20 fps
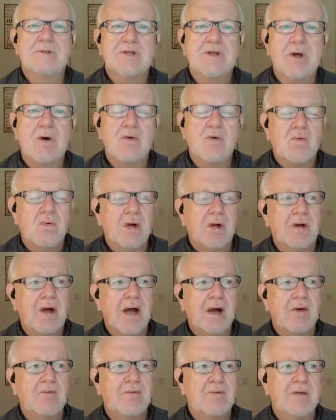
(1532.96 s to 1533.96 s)

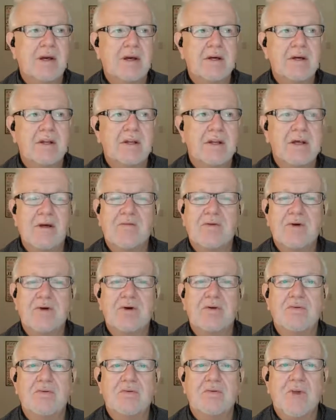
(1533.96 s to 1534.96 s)
would love
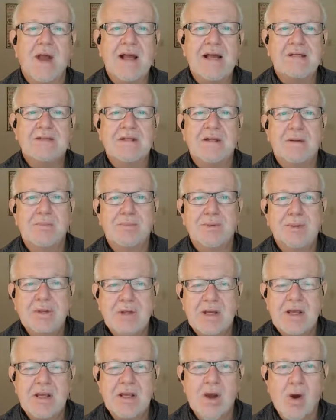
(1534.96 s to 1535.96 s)
good rice
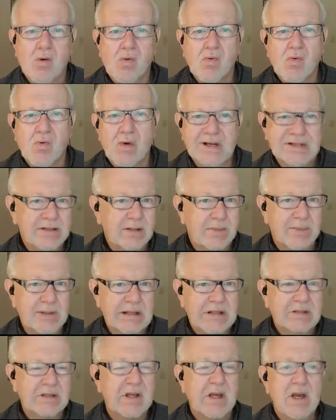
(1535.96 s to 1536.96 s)
pudding
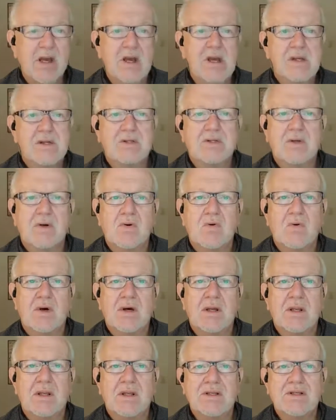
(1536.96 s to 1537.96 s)
recipes.
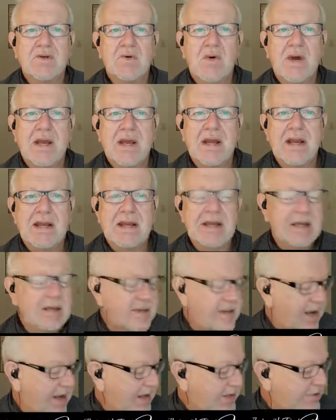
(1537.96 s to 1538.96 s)
So let's go ahead and get
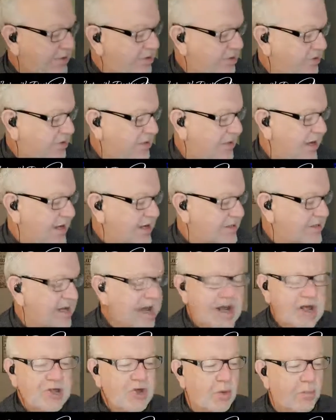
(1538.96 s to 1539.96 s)
that out there. So today is
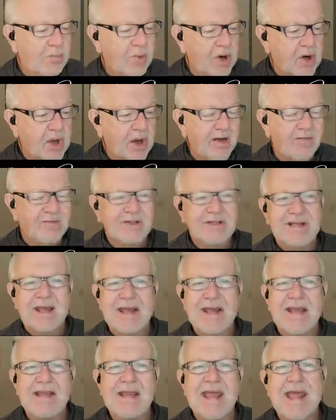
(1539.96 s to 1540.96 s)
National Book Lovers
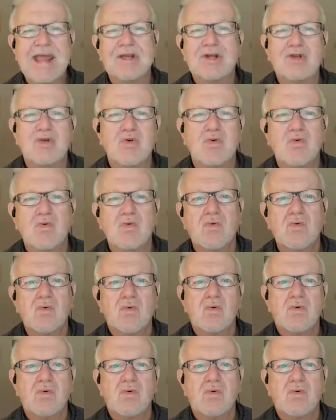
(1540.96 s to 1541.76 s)
Day and National